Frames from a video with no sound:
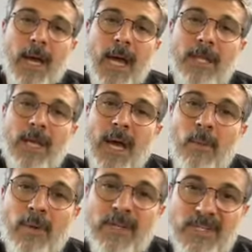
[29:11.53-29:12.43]
I
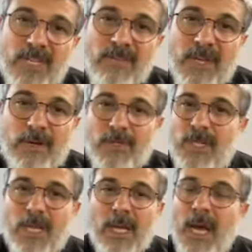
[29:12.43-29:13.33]
want to save energy.